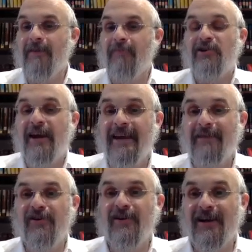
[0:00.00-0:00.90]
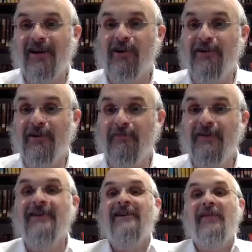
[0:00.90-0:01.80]
And
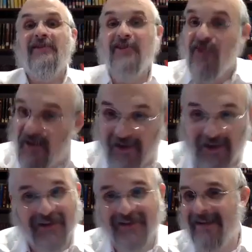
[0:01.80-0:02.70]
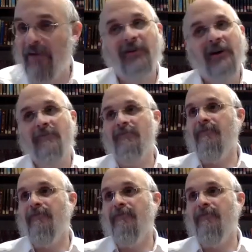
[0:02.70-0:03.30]
this is not the case in our time.